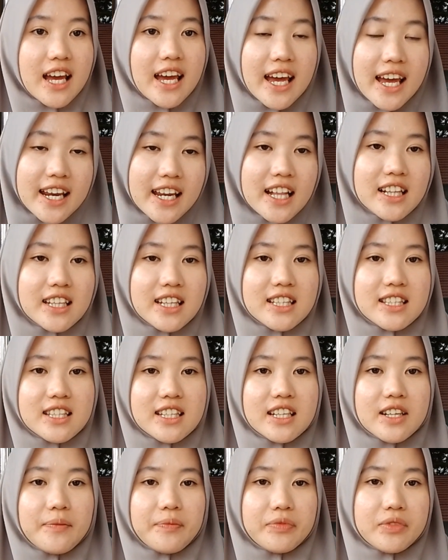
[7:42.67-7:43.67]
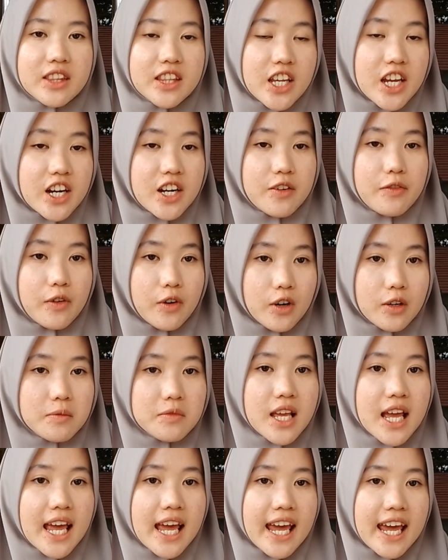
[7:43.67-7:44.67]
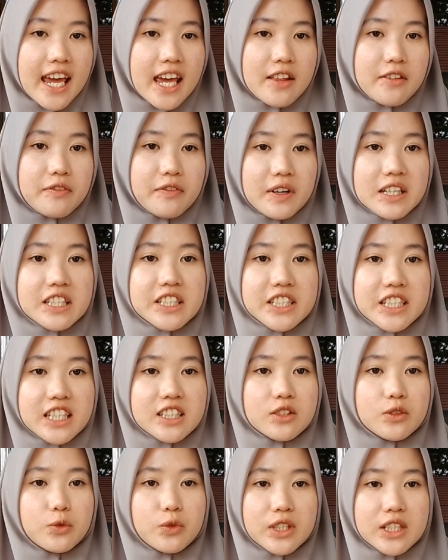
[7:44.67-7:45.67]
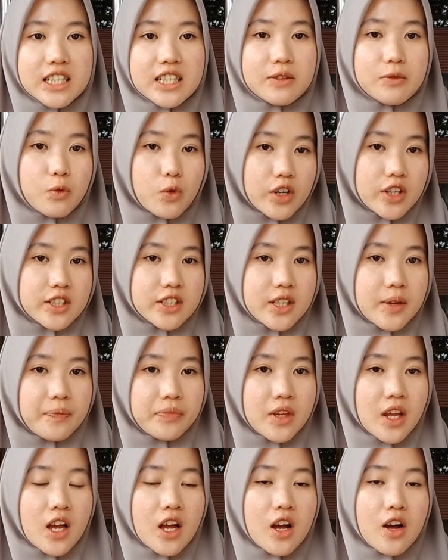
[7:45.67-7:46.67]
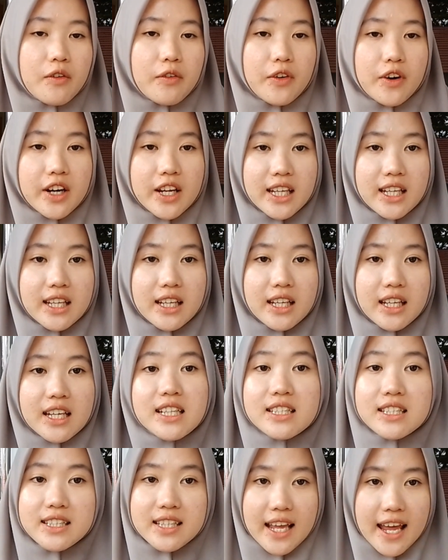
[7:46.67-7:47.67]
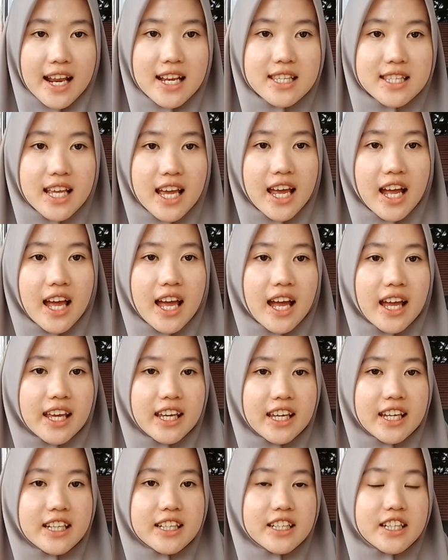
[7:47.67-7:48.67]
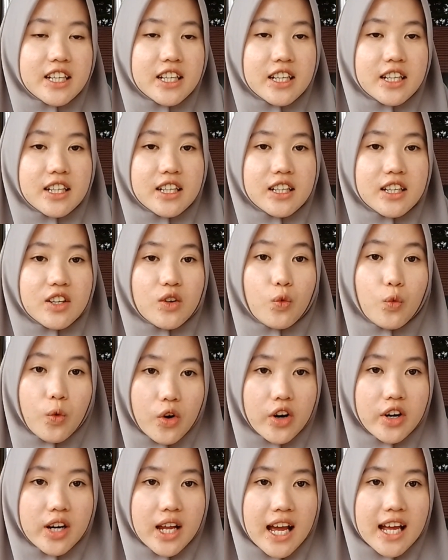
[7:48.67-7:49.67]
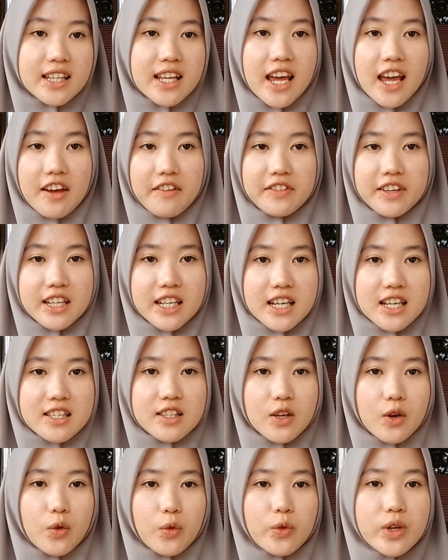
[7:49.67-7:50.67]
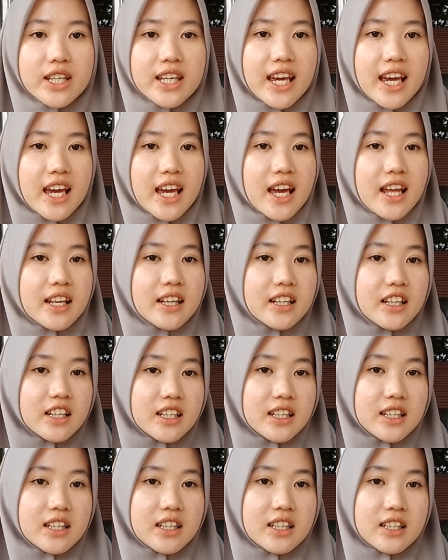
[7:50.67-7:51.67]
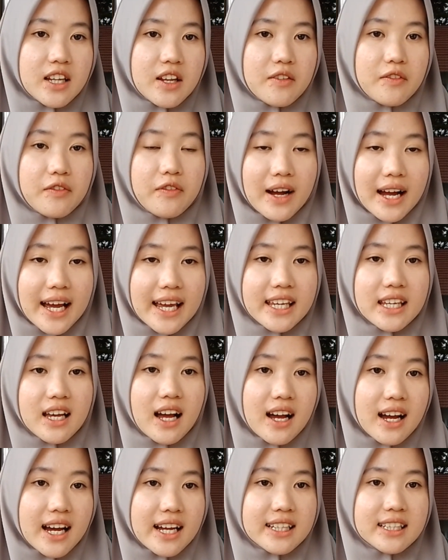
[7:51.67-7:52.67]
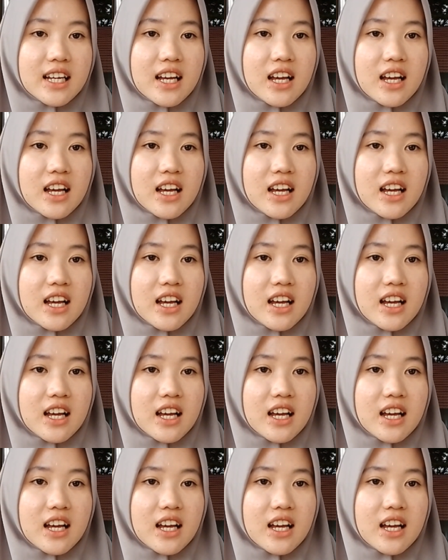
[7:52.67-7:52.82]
analyzing their form and function within words. For instance, in the word unhappiness, we can identify un